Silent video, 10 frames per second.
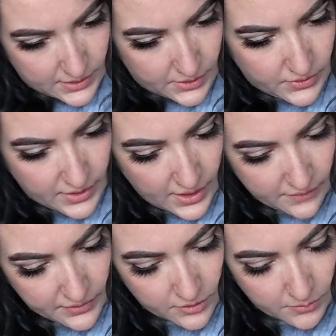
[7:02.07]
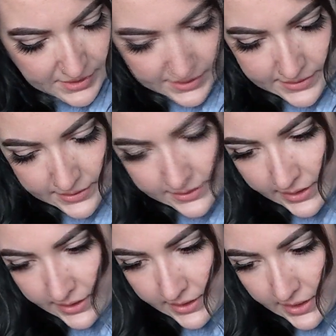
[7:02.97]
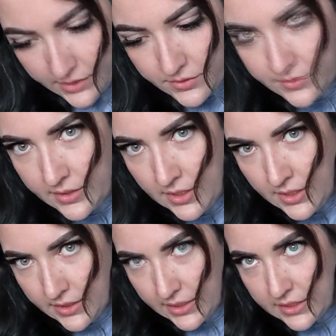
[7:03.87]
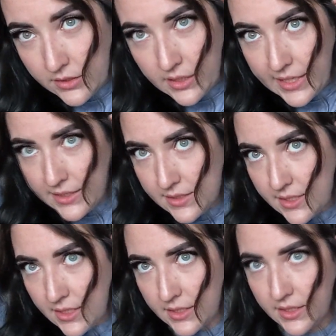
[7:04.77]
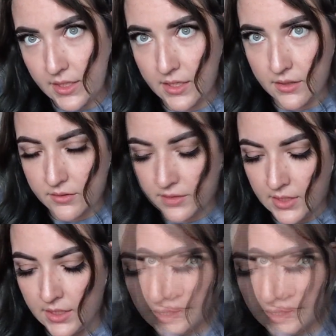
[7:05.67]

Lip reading: You can have little pieces hanging out, like little ends hanging out.